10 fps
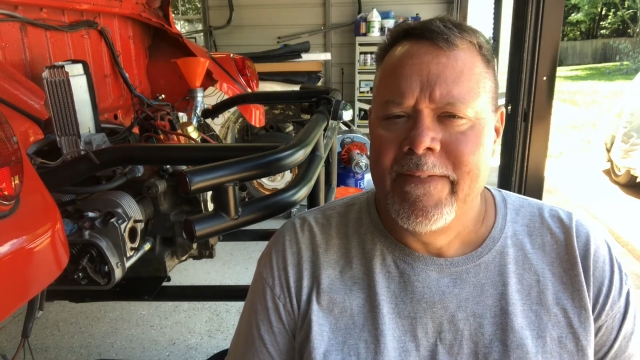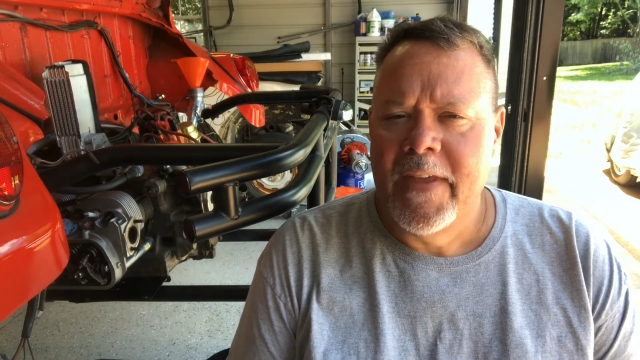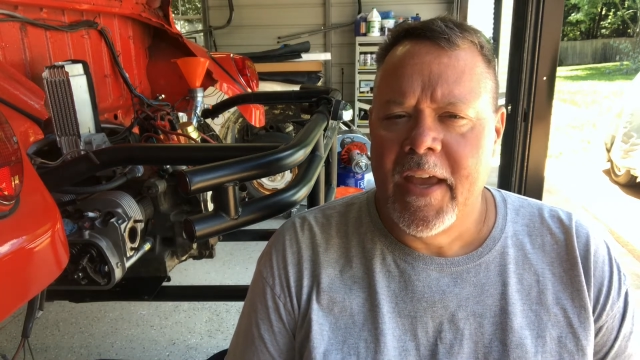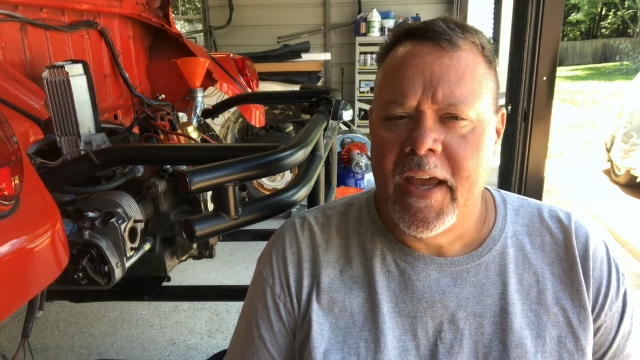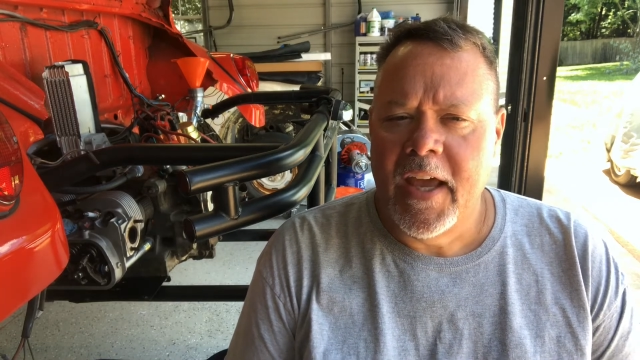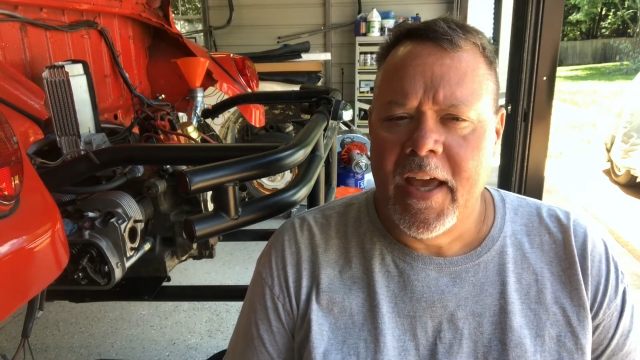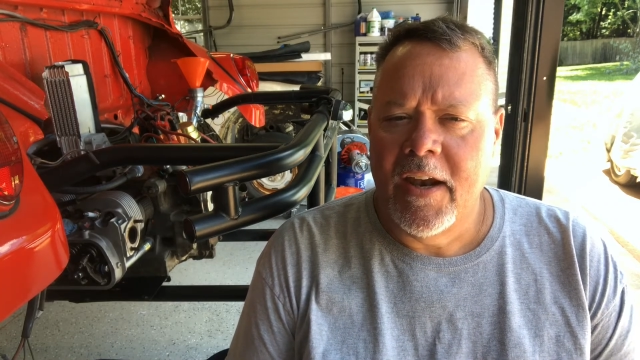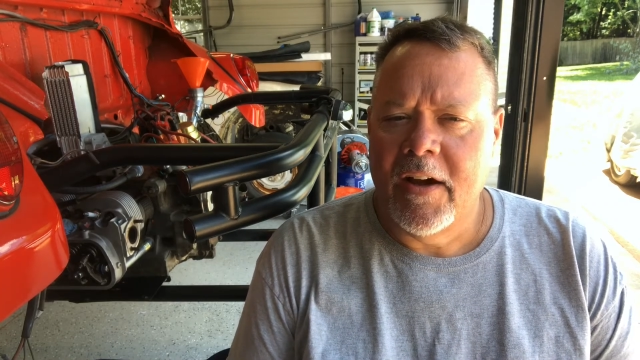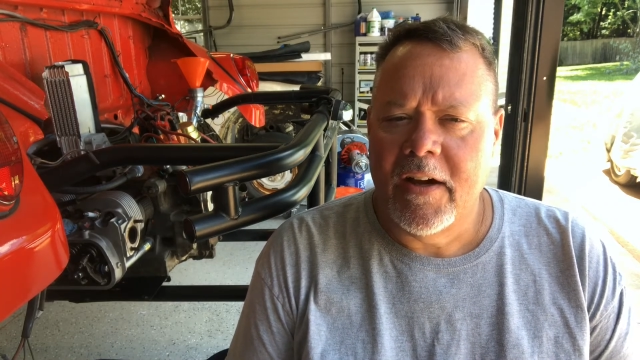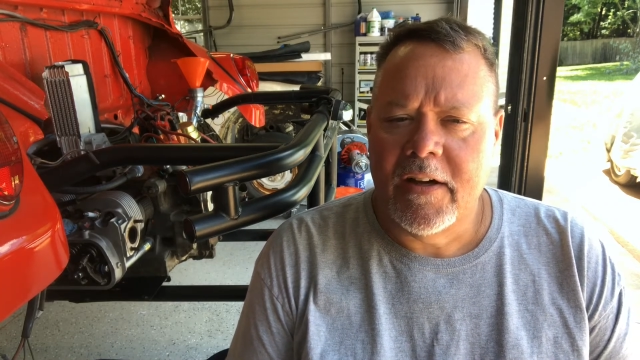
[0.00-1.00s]
and
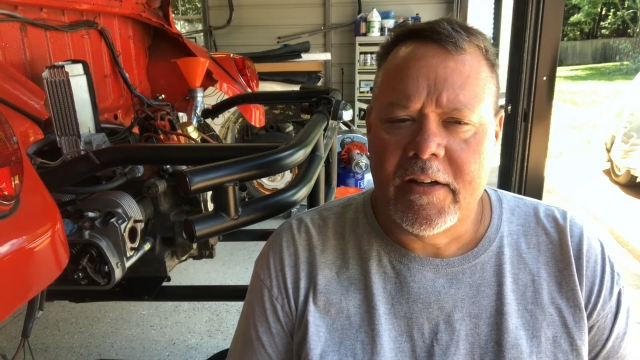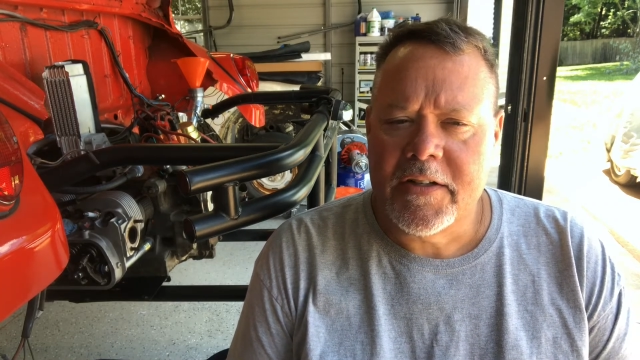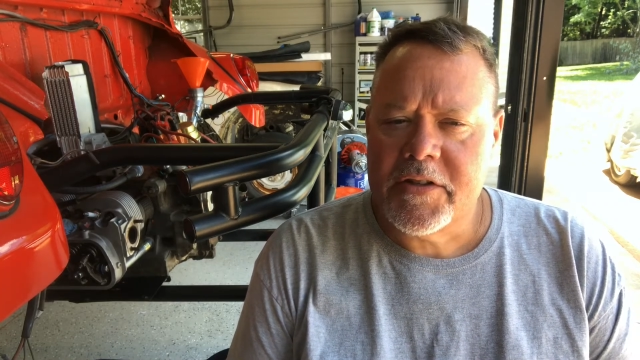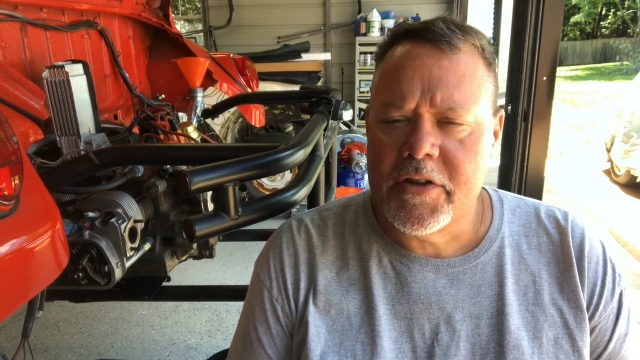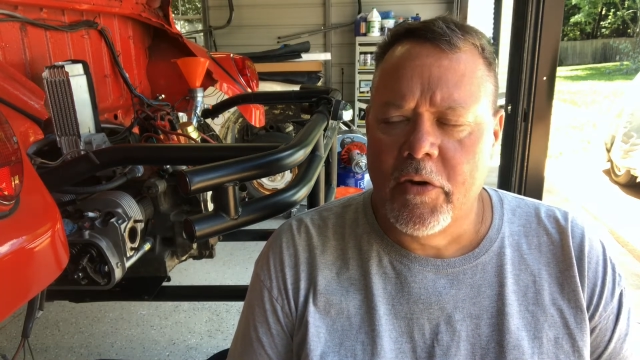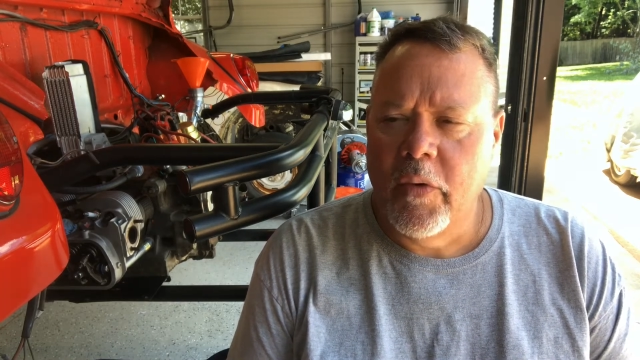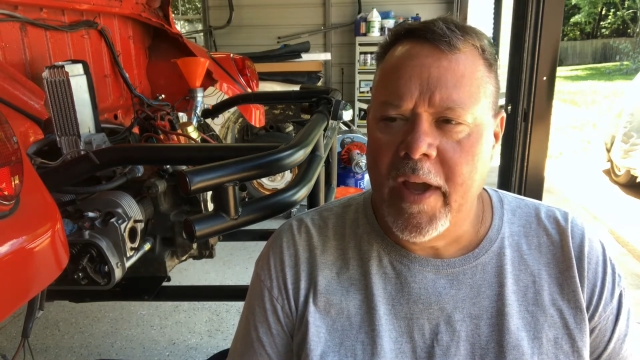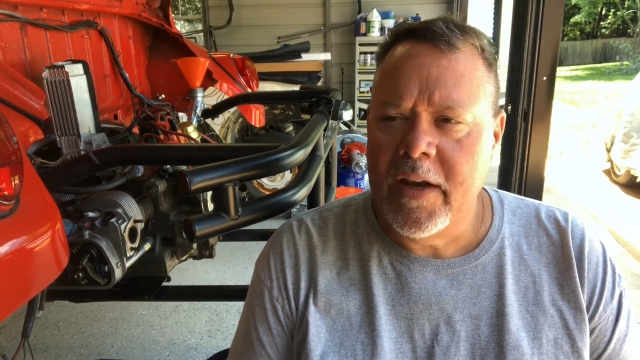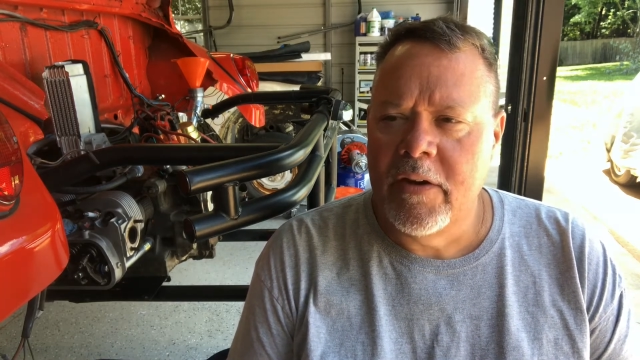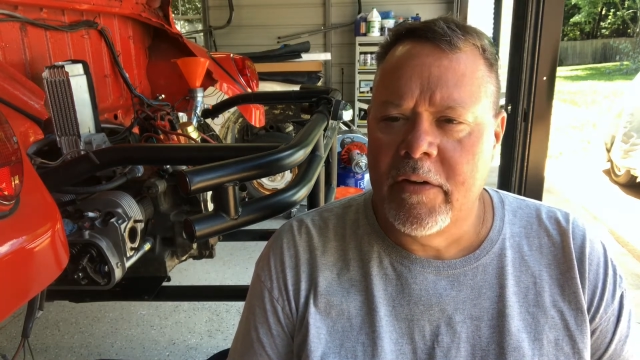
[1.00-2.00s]
still
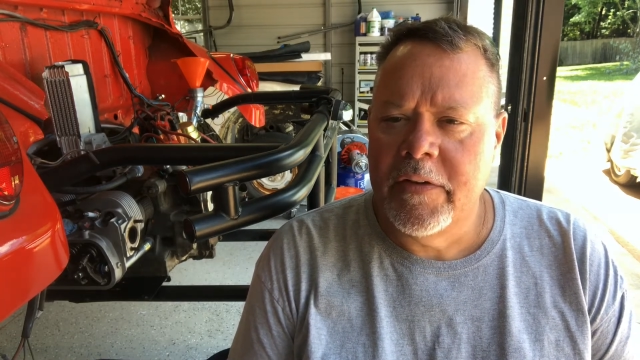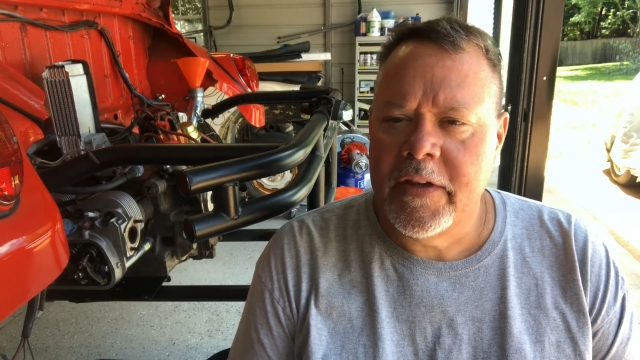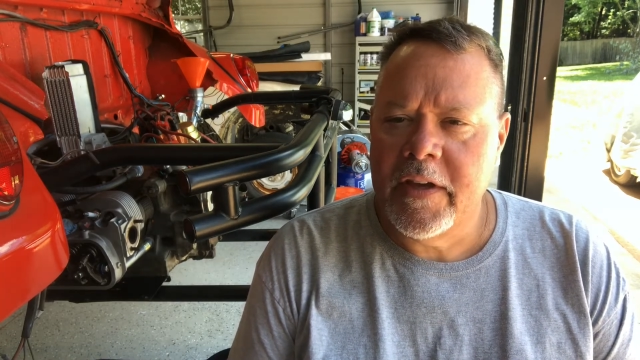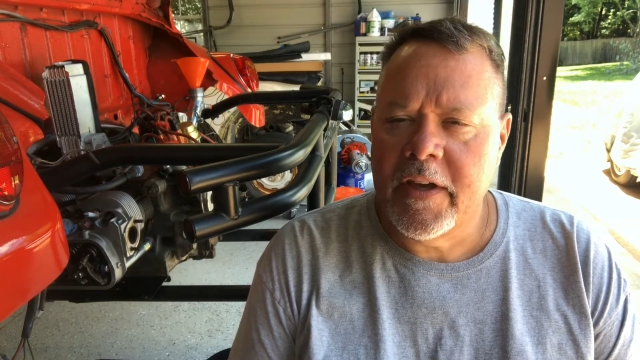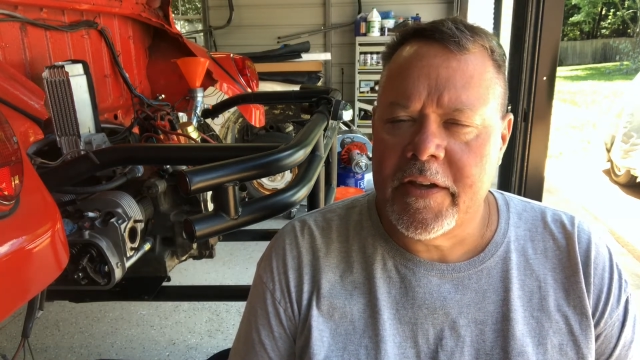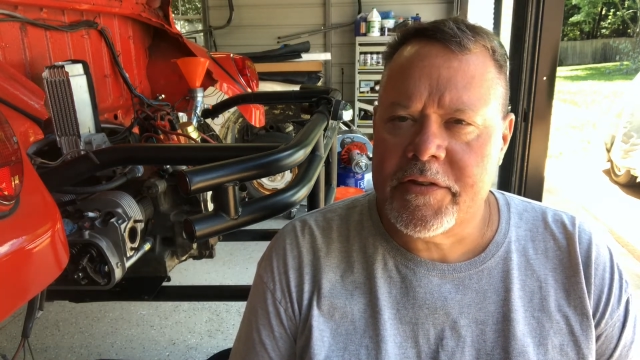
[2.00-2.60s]
waiting on the